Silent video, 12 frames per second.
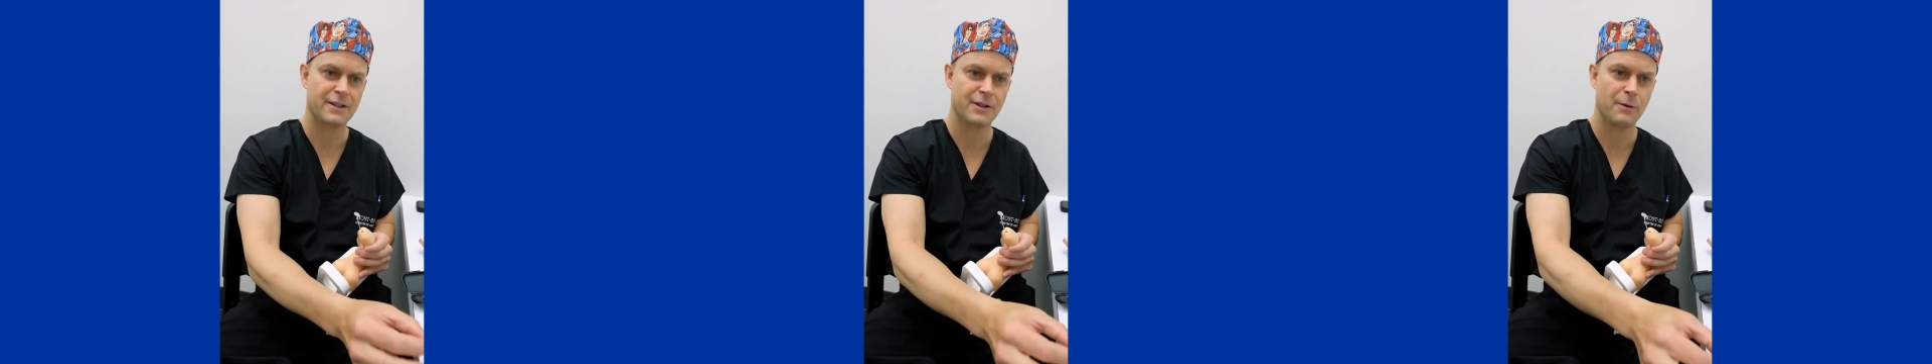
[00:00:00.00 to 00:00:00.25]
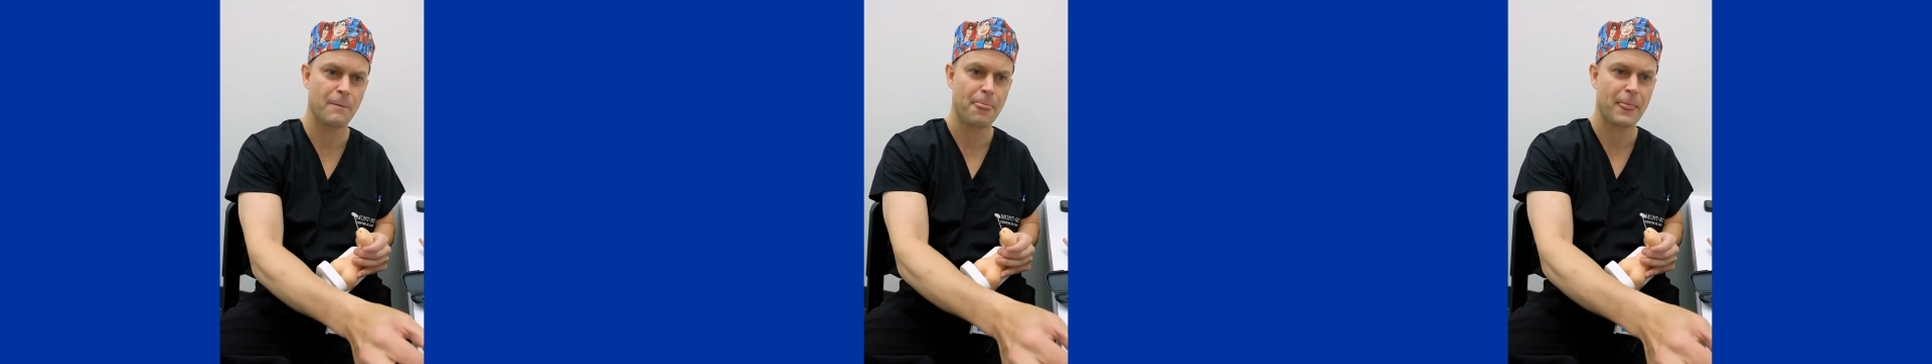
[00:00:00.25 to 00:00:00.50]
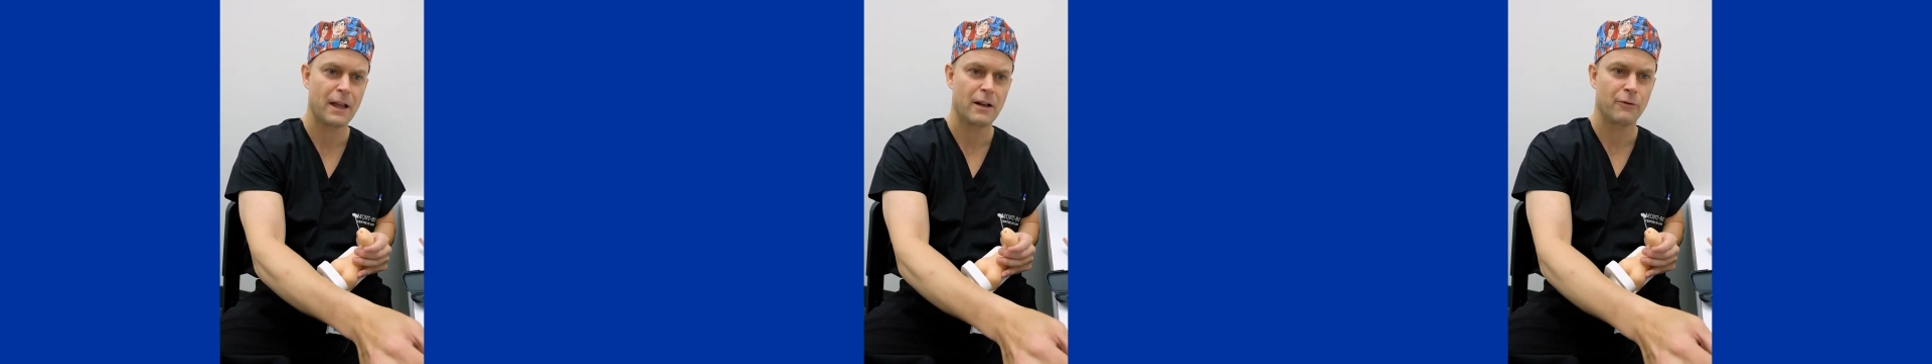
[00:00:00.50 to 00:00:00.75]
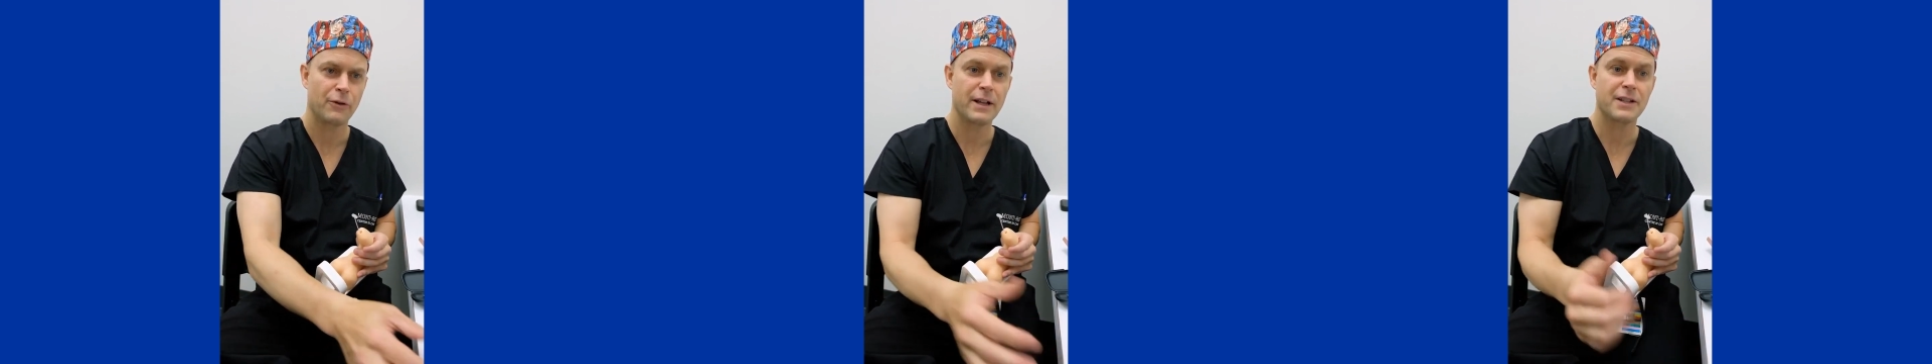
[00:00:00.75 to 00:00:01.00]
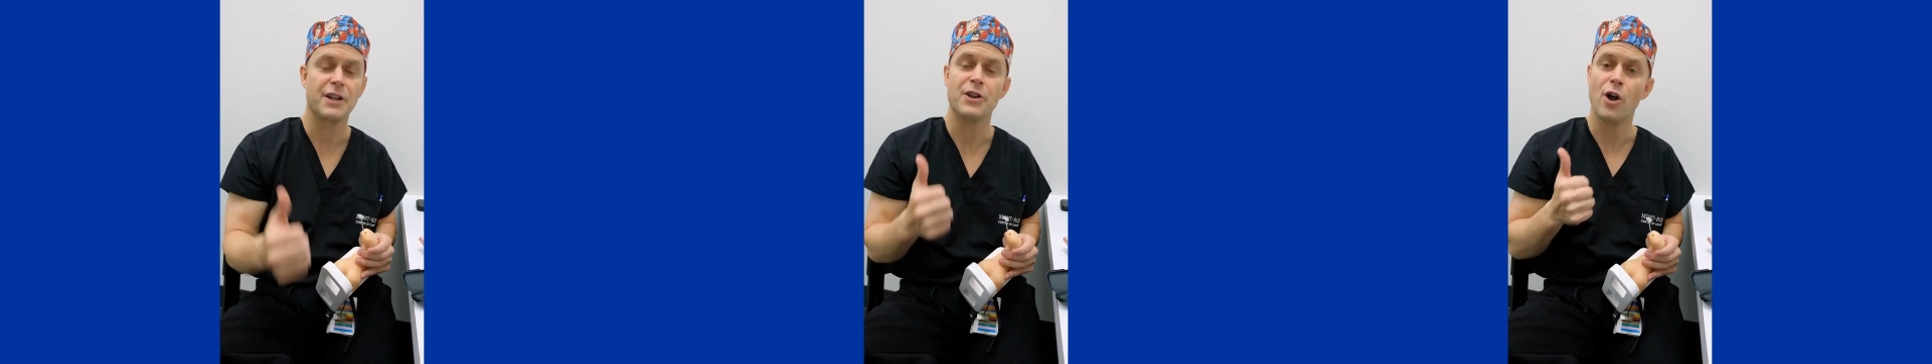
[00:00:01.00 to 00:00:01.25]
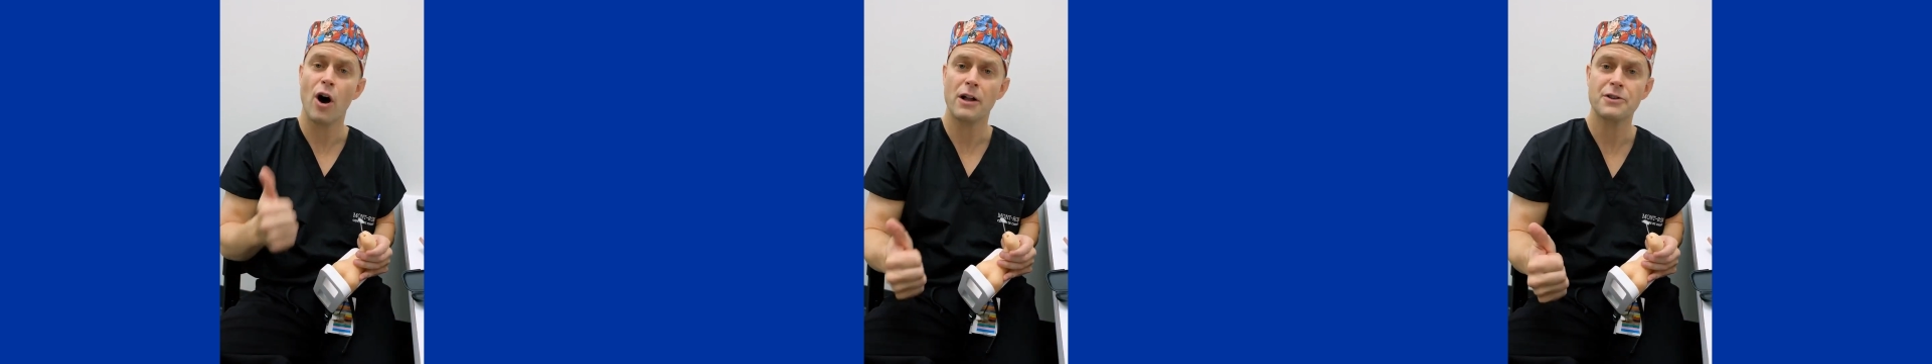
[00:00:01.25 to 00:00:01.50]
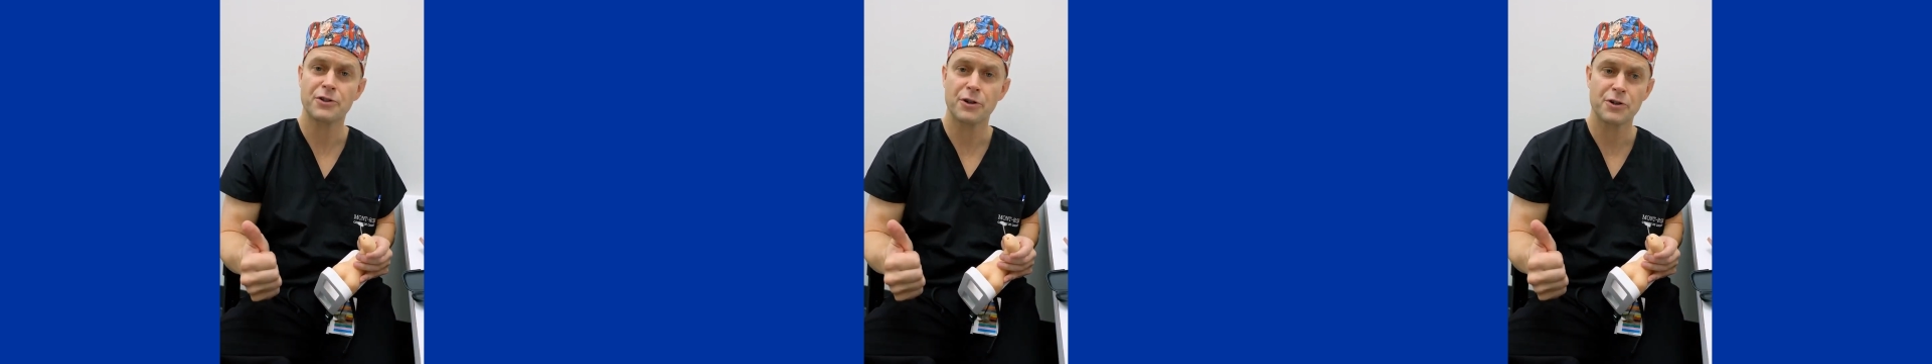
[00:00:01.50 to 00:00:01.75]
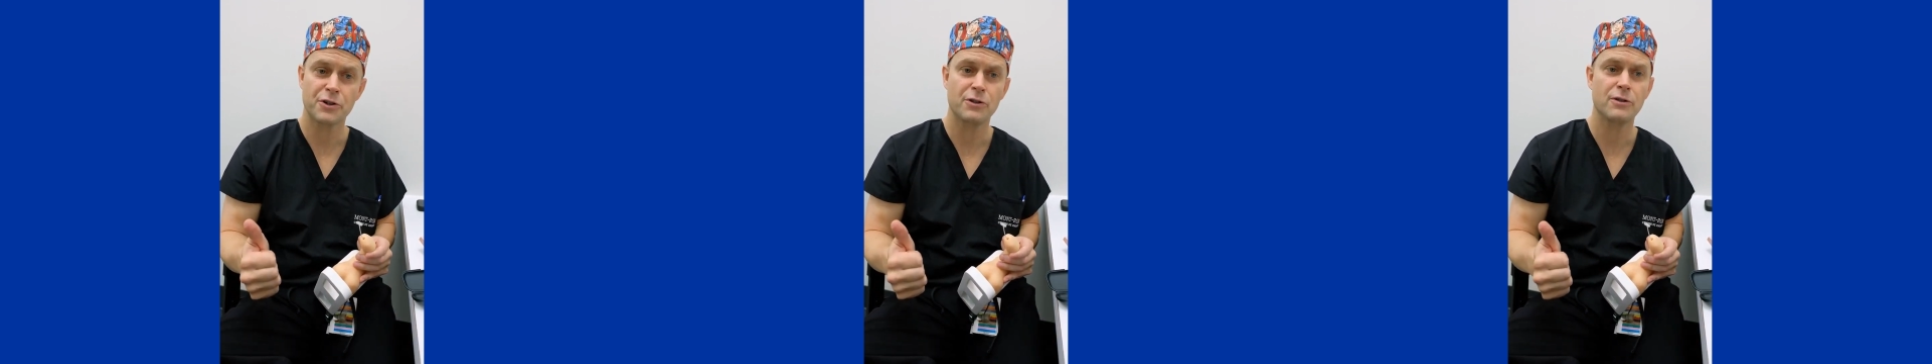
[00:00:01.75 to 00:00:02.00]
So really it's a
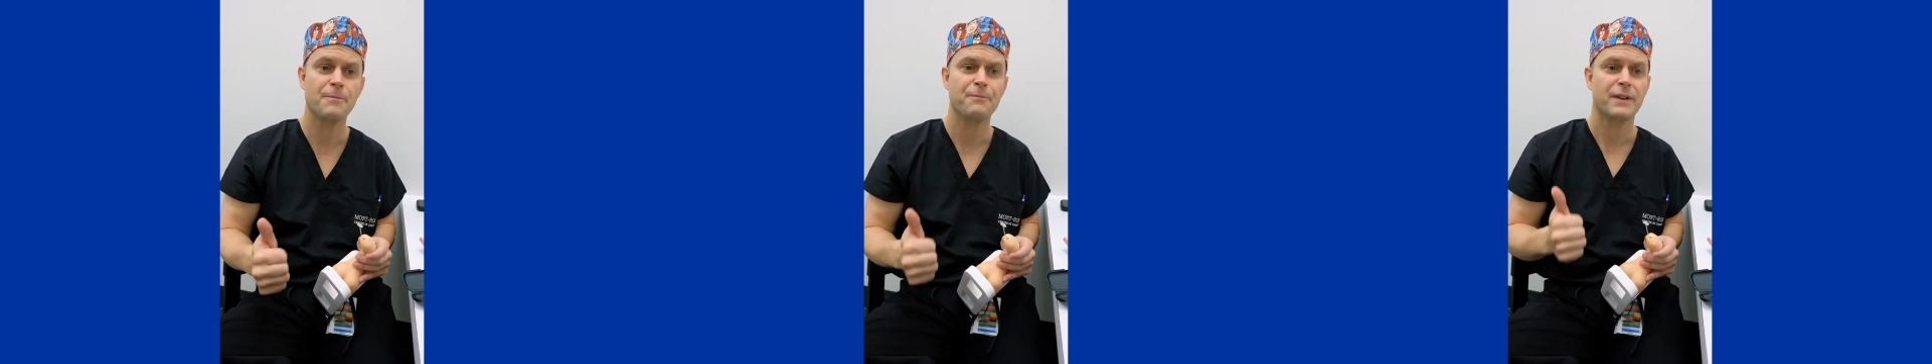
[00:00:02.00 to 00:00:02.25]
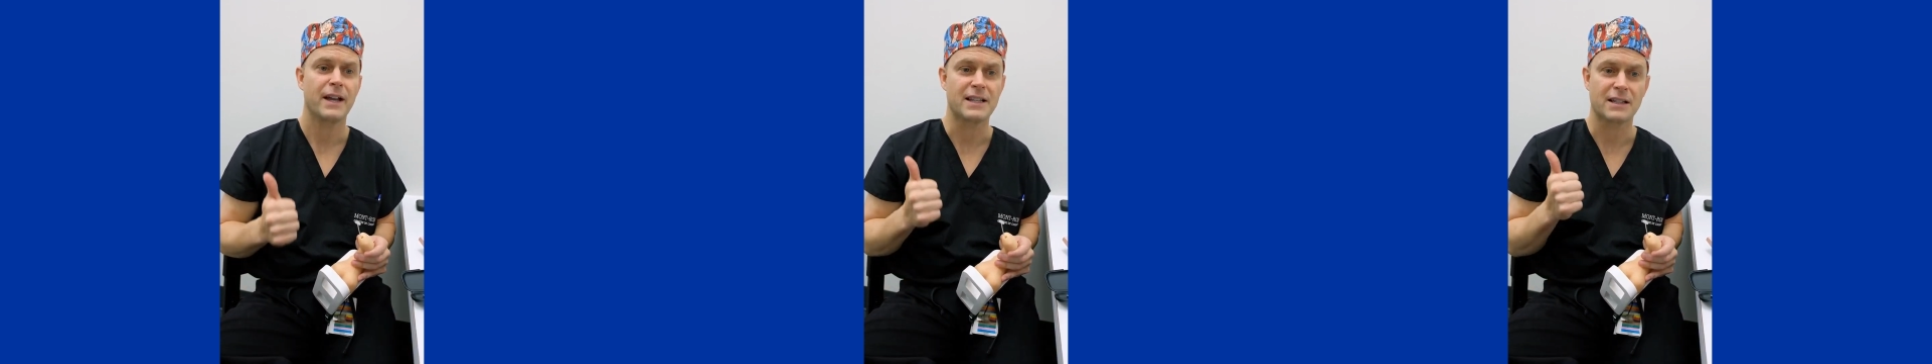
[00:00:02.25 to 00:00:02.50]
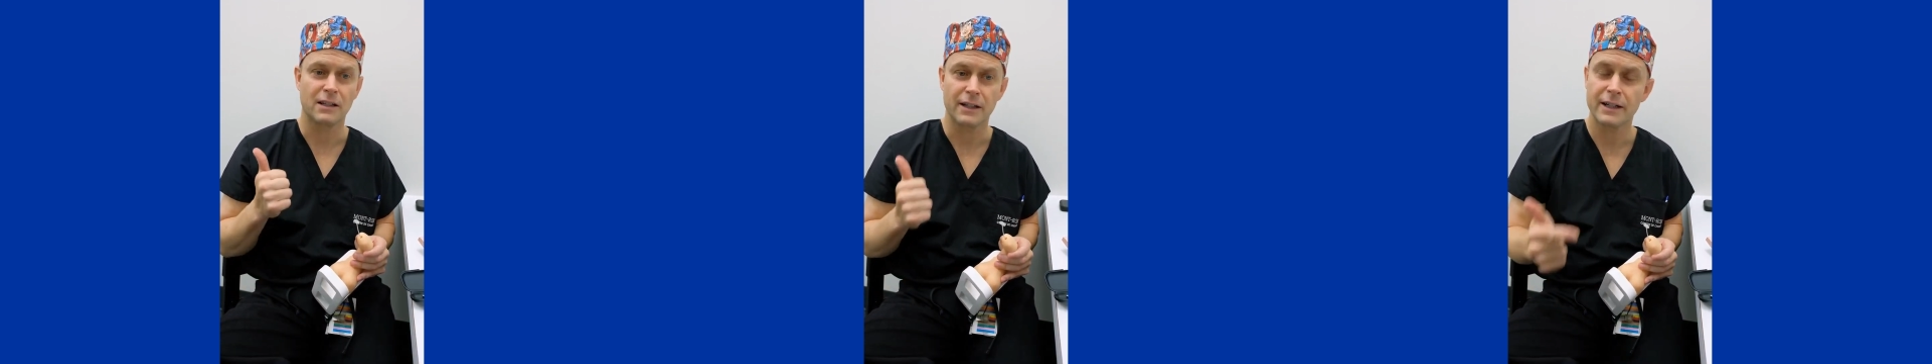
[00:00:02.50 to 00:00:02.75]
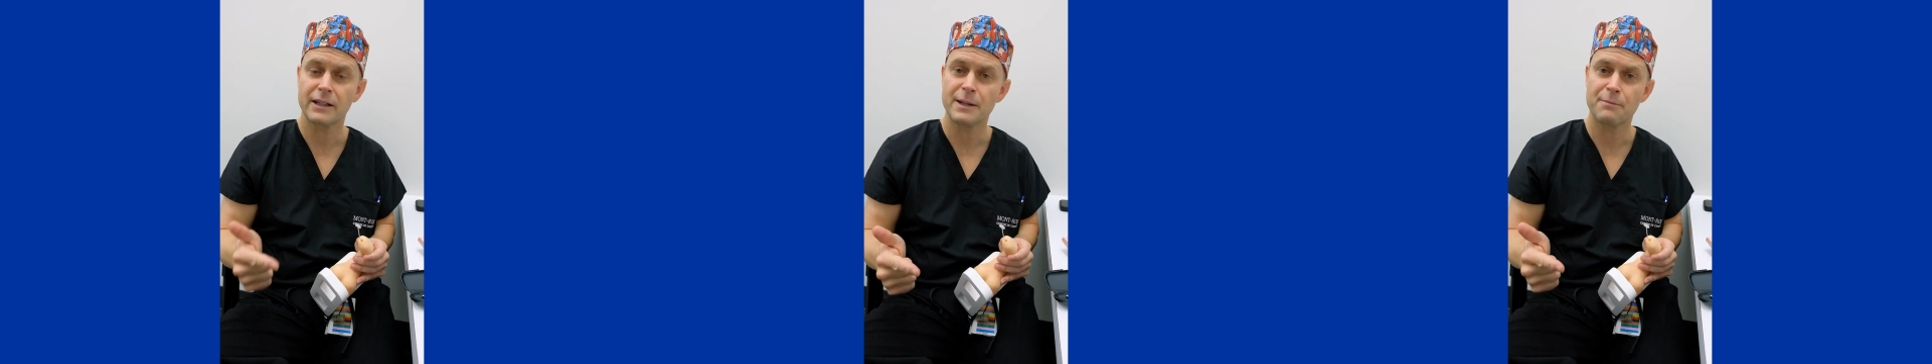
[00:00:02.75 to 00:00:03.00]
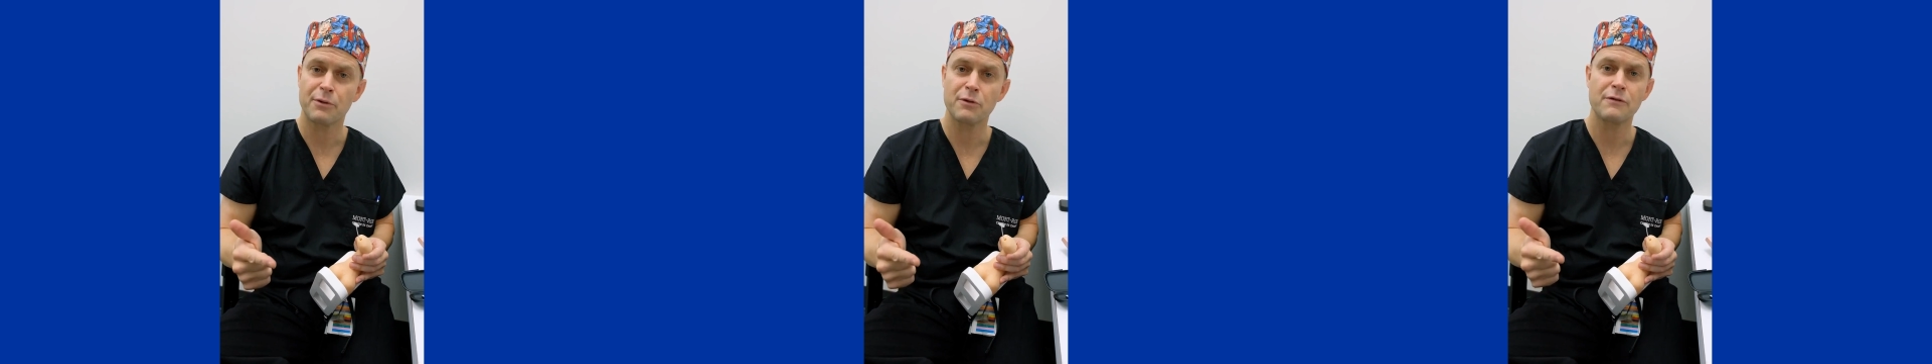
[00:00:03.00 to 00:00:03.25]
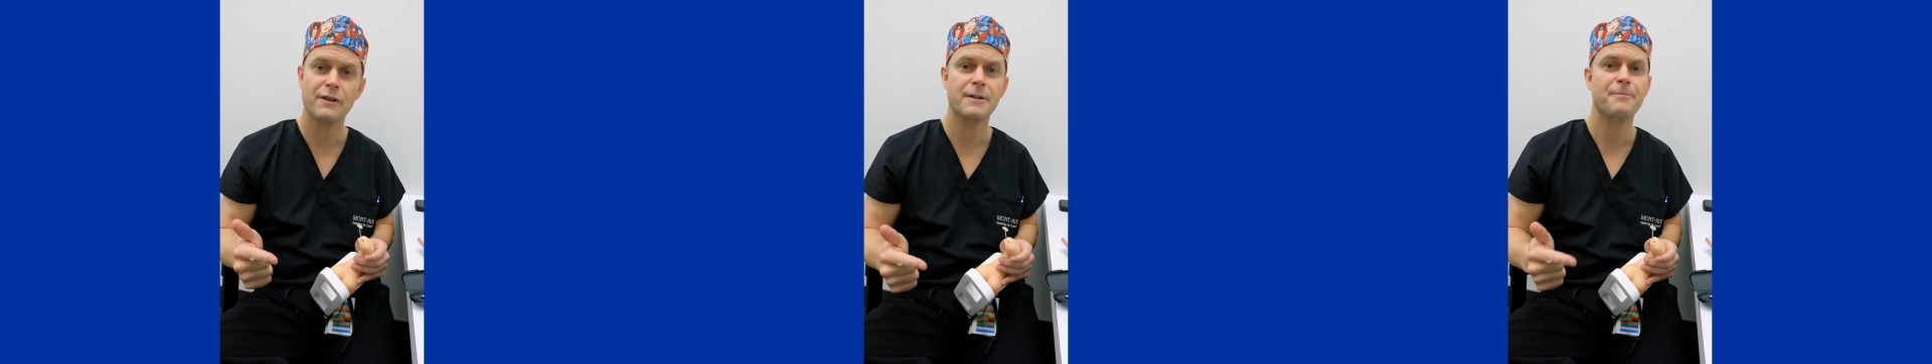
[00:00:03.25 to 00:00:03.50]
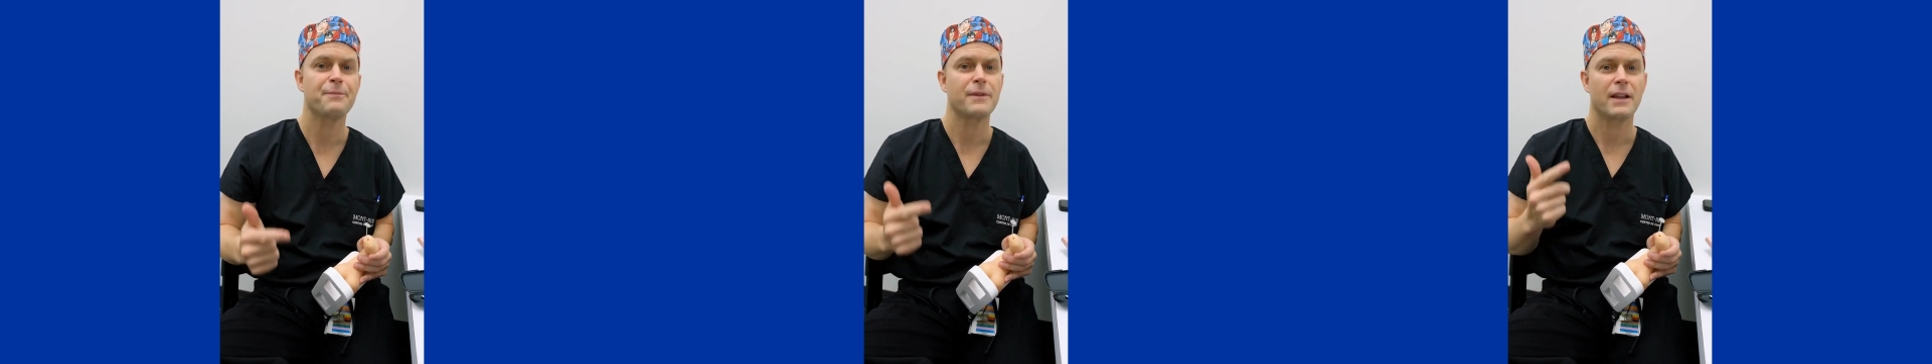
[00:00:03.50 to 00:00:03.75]
non-surgical, it's clinically proven,